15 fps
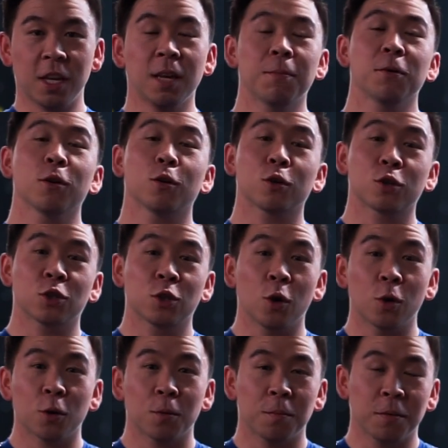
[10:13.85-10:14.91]
keeping your
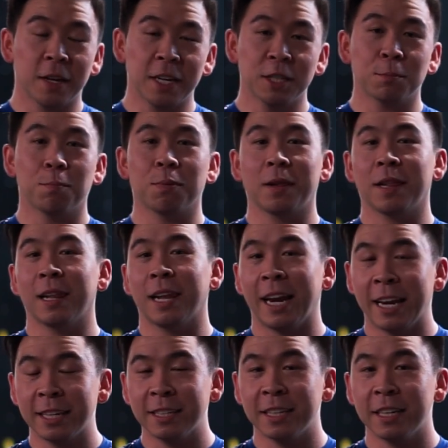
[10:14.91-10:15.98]
shoulder blades
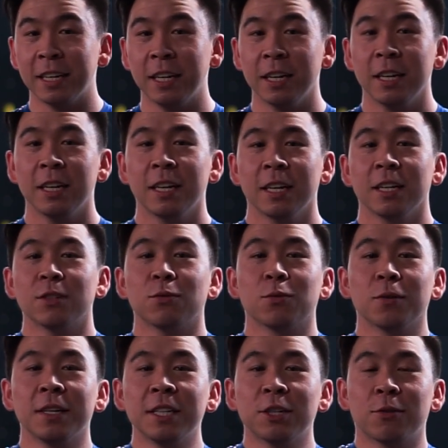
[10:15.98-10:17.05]
planted
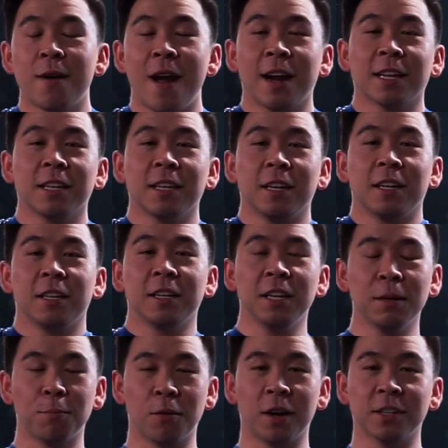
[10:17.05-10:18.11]
is retracting and
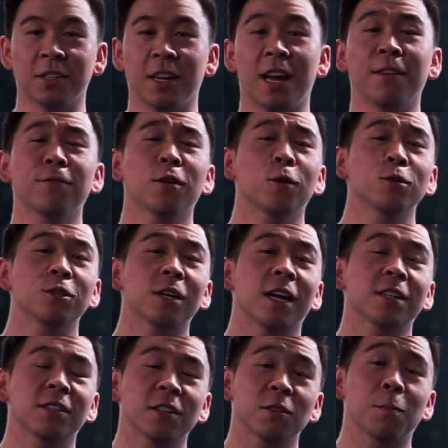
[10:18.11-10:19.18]
depressing. I've told you
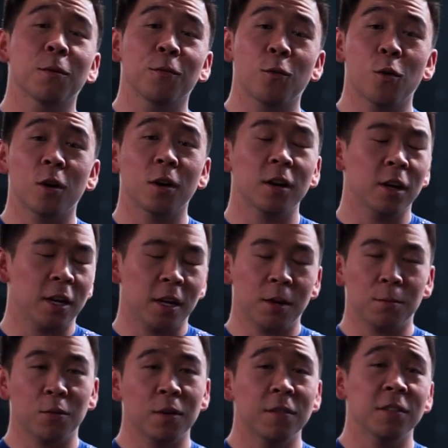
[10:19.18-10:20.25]
guys this before in
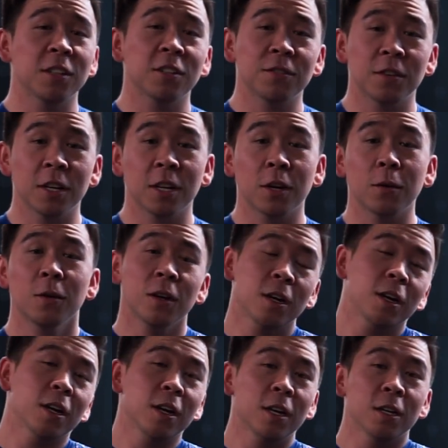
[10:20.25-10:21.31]
a previous video.
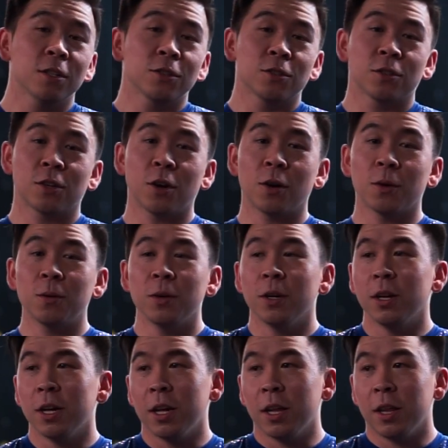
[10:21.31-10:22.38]

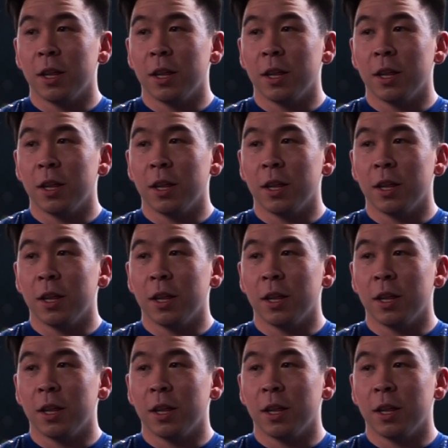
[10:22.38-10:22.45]
So